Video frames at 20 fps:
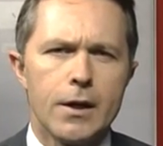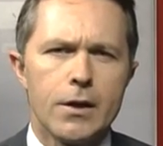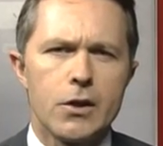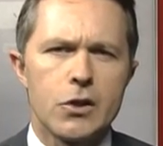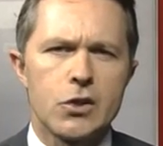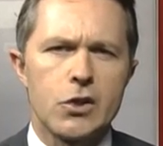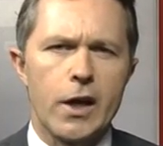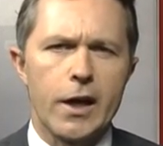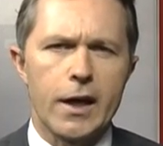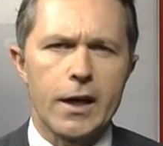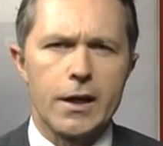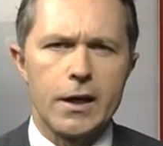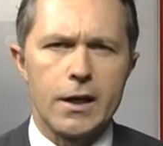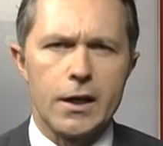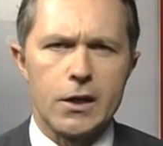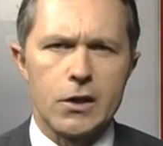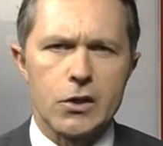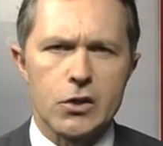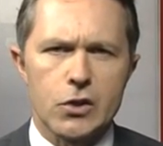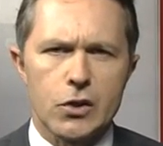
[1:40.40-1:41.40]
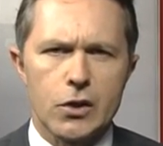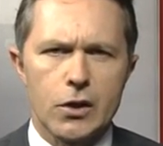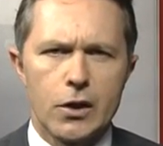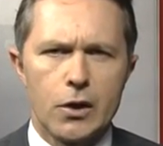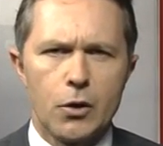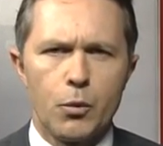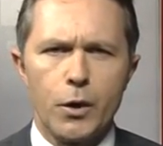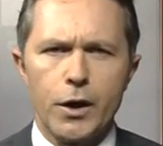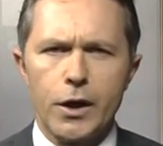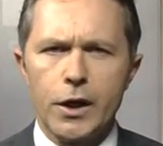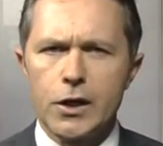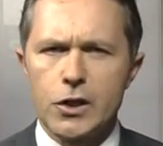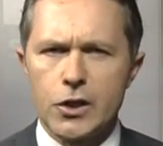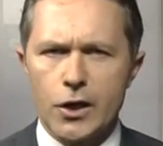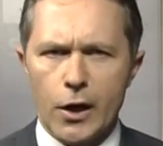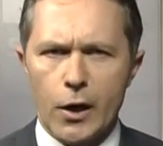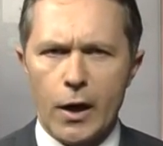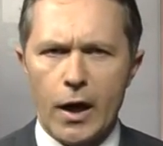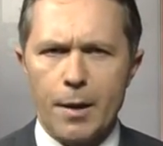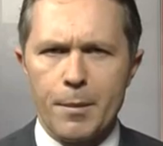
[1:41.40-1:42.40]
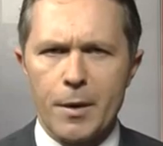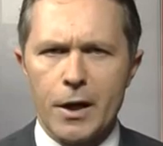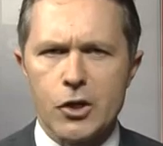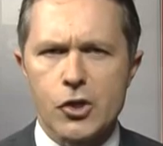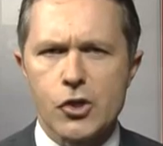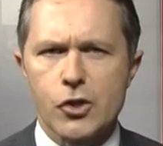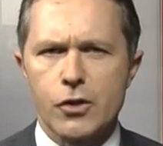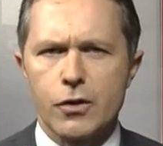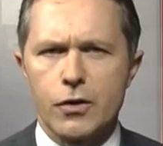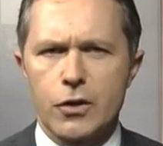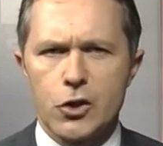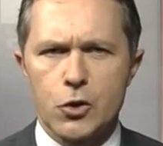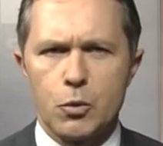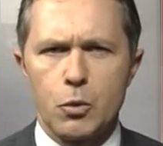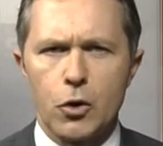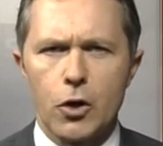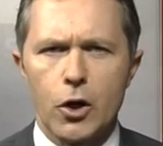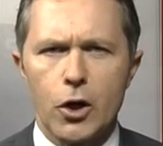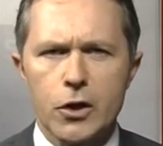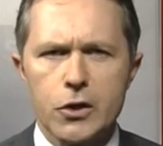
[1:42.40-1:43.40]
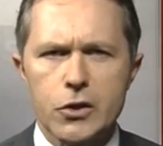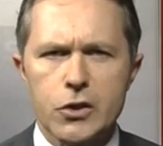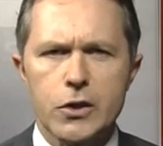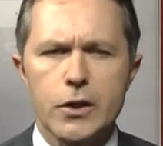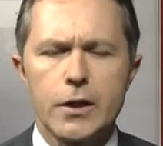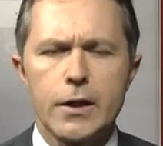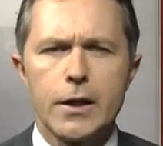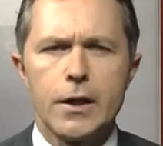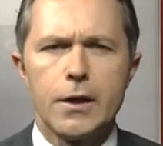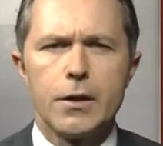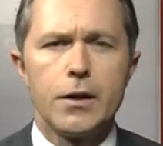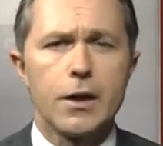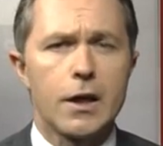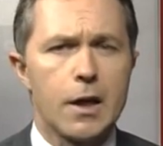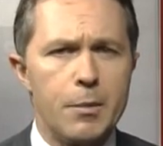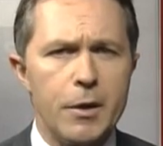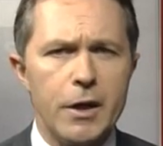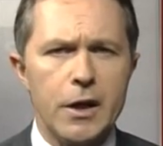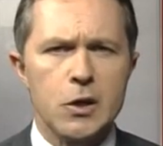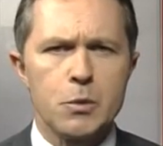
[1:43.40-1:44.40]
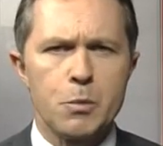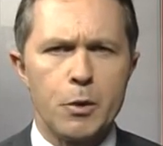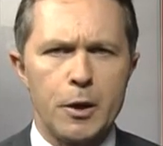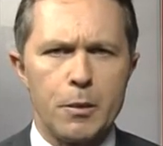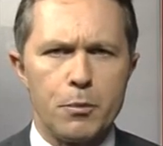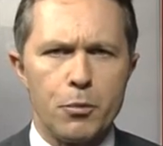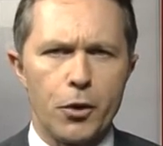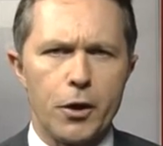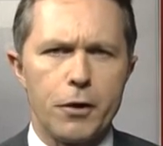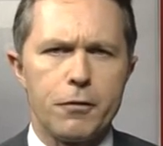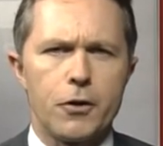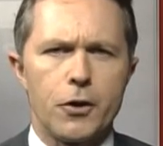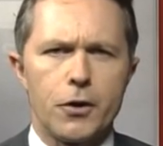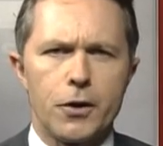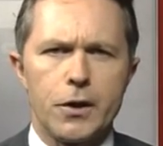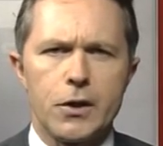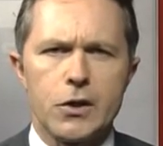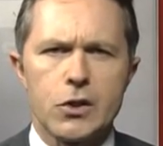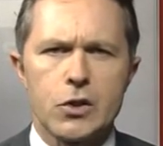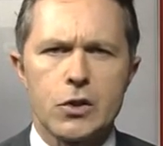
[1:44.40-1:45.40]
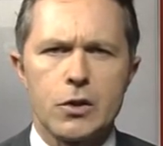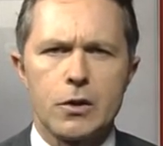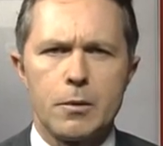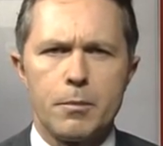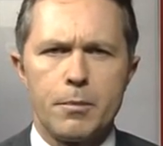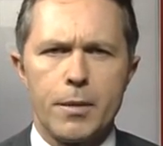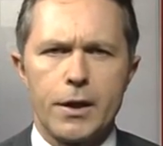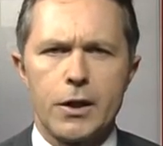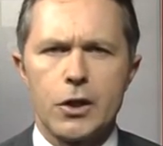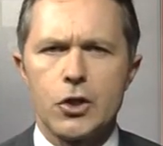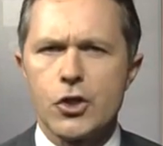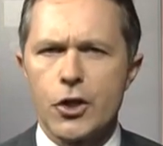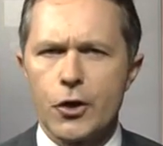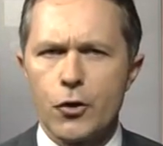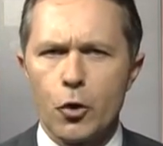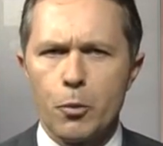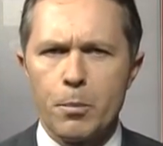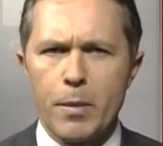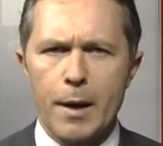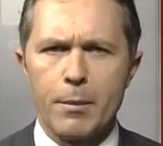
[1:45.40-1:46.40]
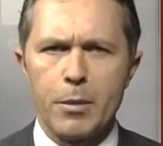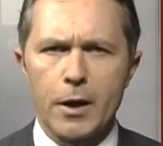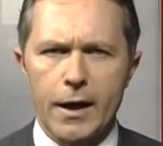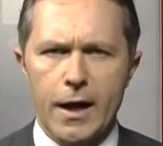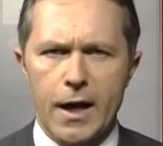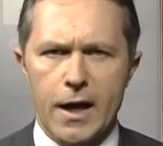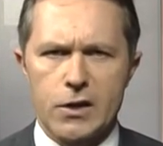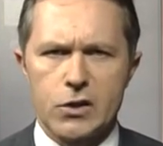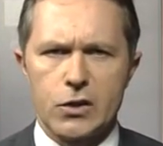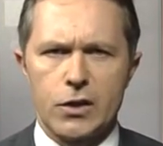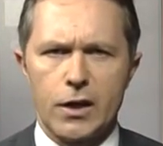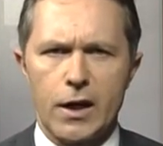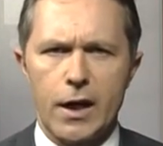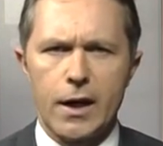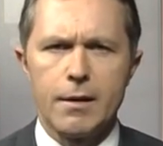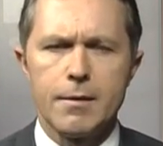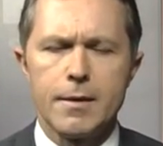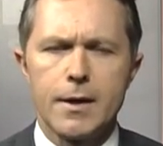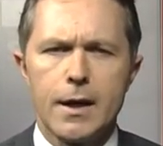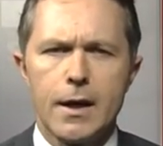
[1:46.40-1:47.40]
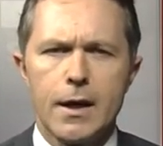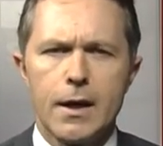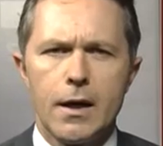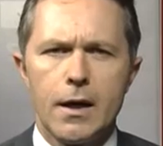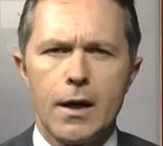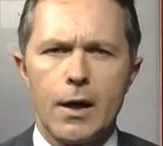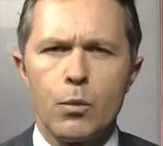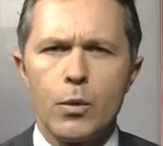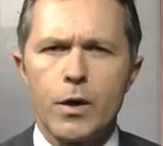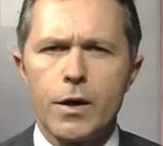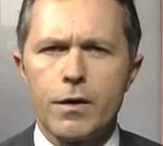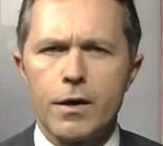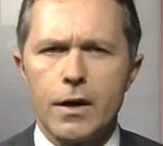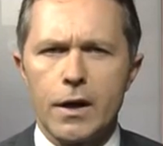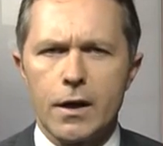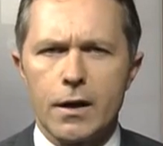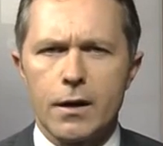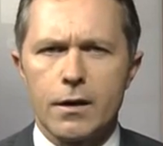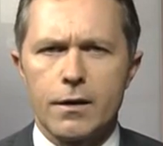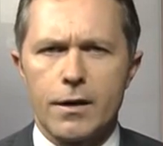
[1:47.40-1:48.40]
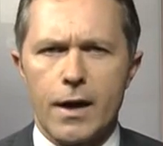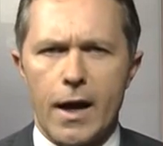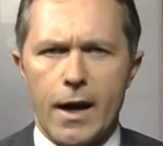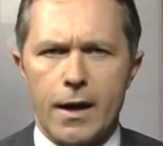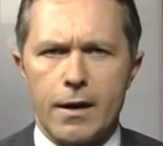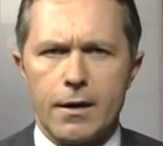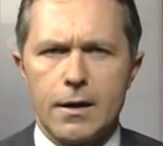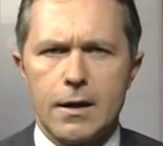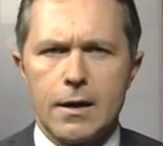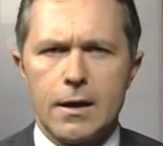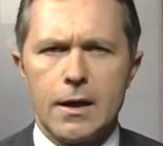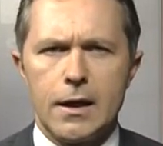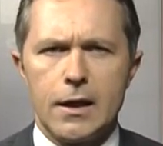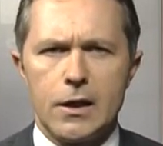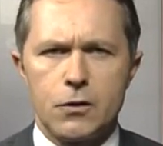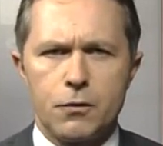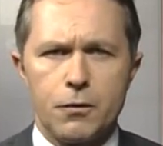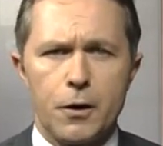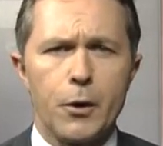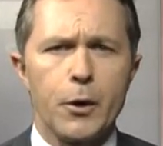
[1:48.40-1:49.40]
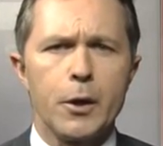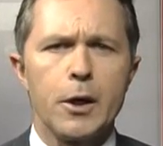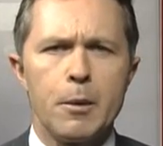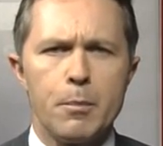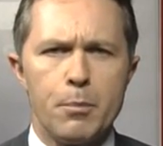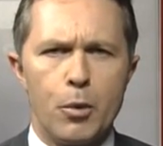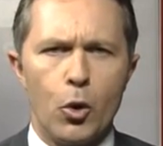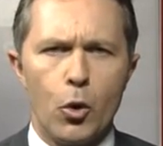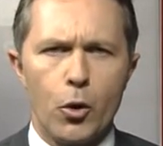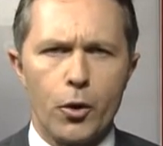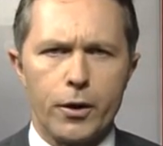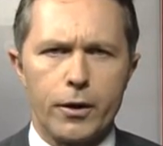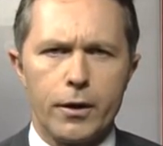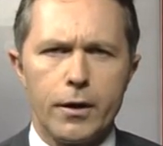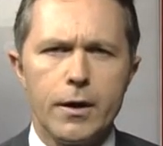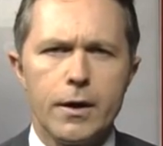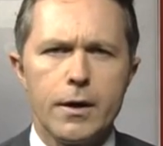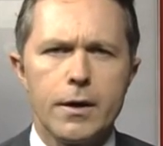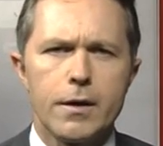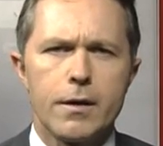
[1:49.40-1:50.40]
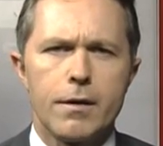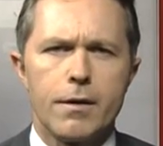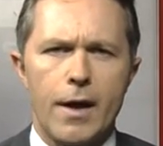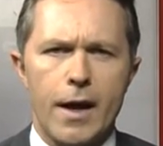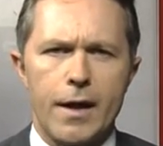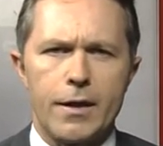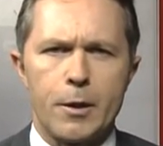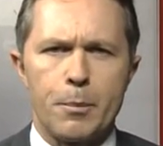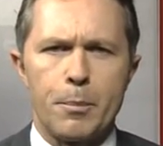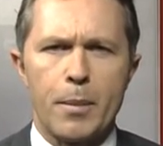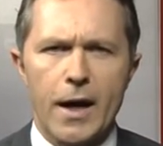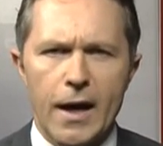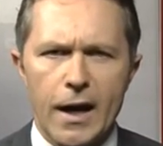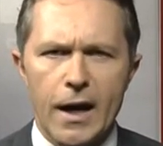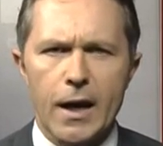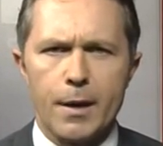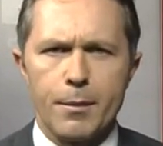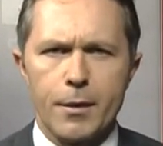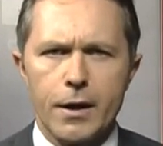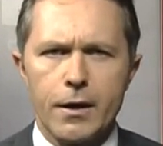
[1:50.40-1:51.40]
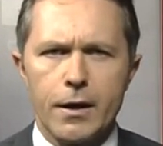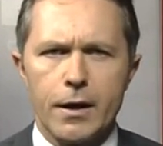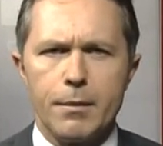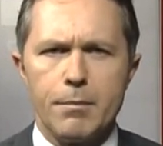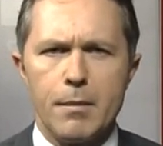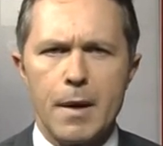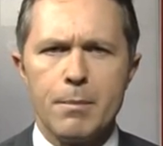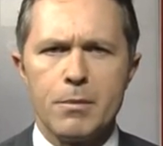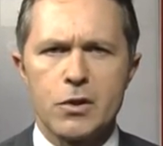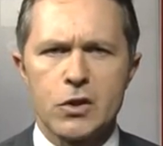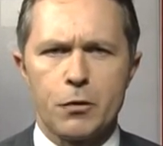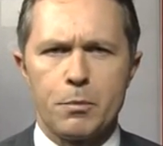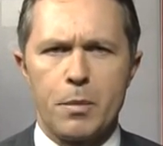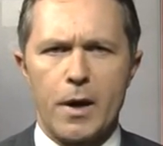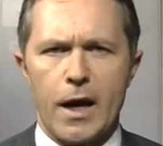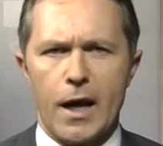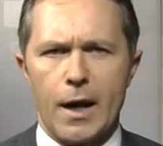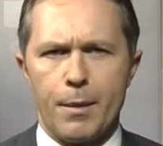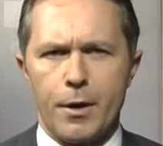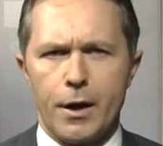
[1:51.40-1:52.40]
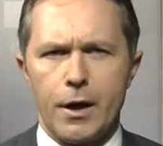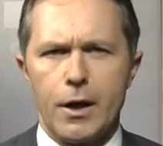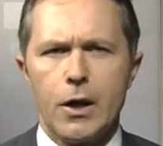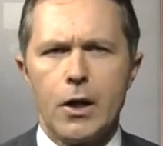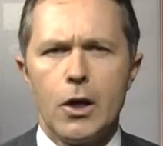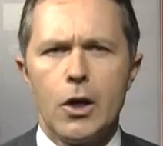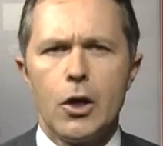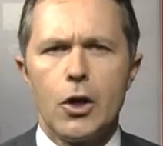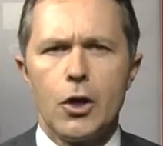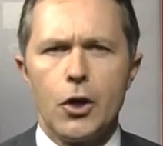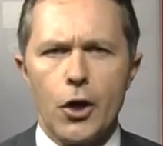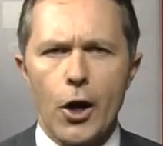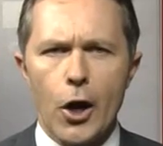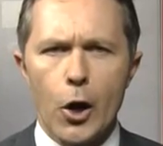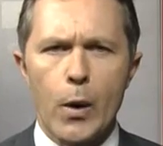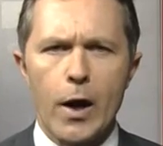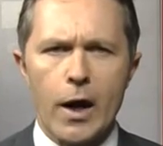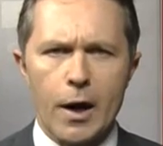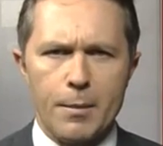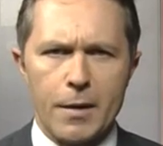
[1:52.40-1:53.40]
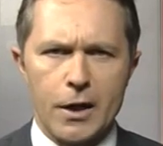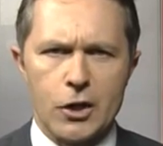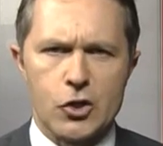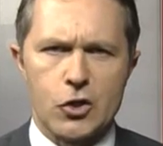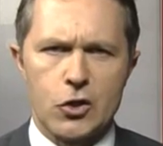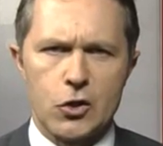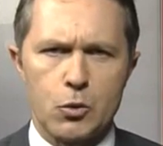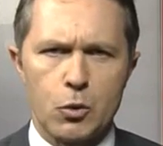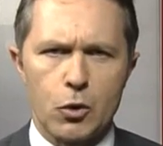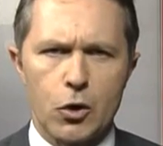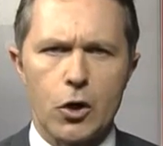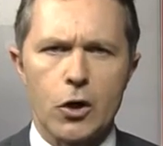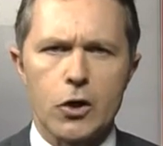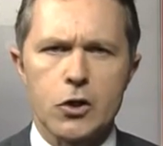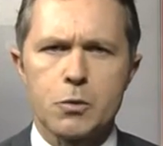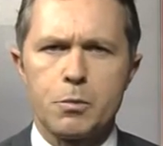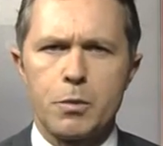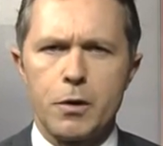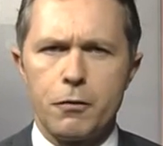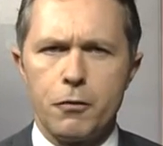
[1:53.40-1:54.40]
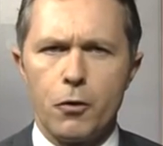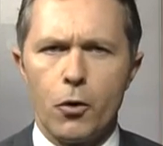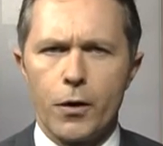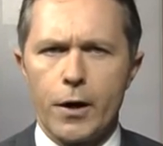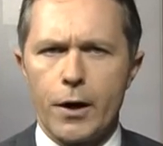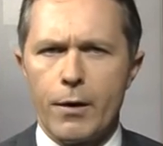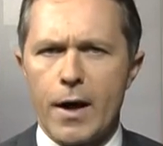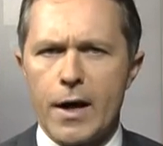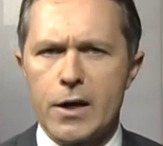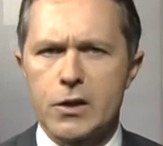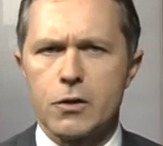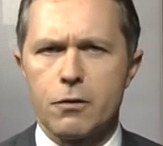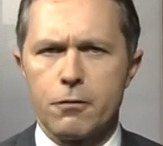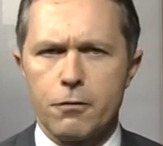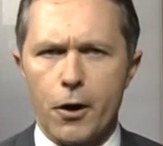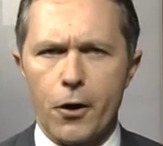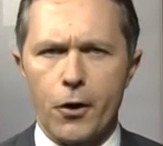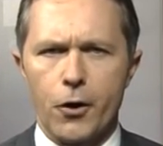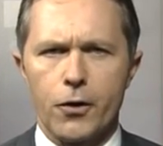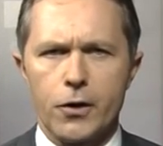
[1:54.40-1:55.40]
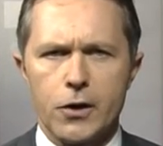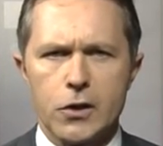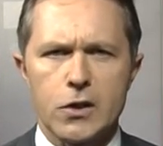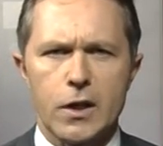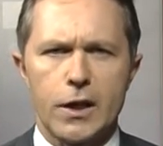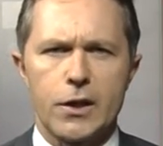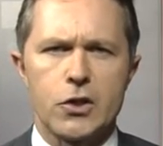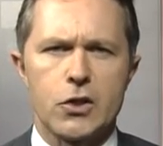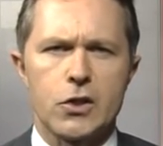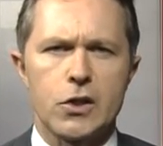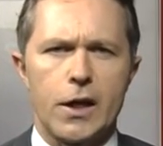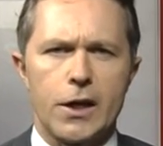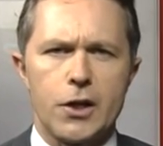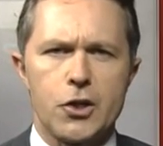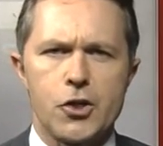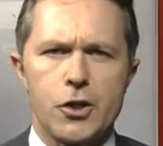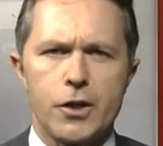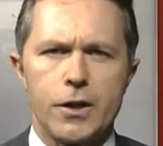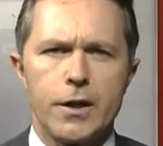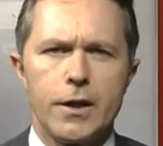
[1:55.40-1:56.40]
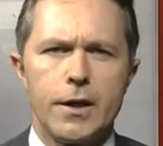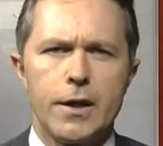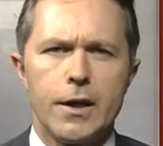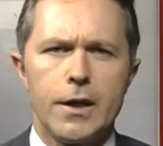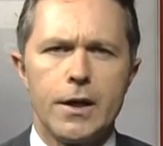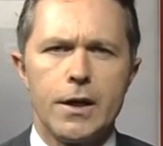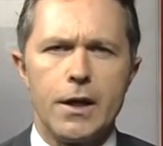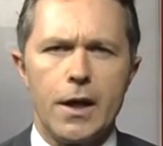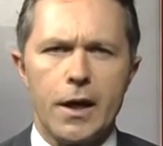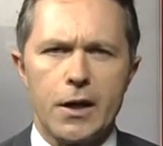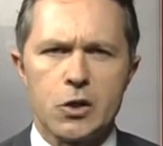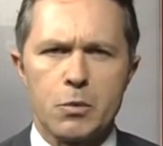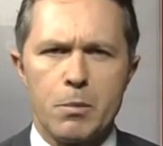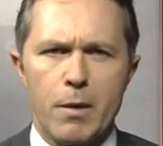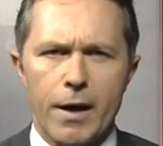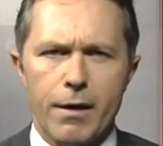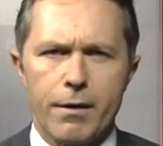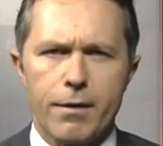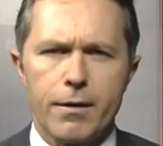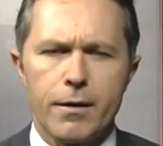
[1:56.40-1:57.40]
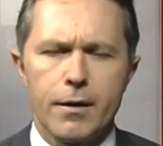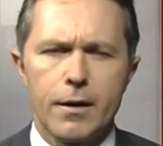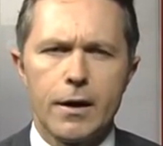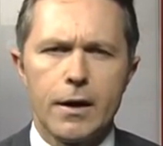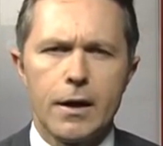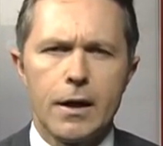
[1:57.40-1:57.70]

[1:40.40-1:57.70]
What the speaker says: The second is we need to know how much this will cost. The committee's been briefed on this, but the general public hasn't yet, and we think that it's very important that the Parliament and members of Parliament know how much this will cost before they're asked to vote on this legislation next month.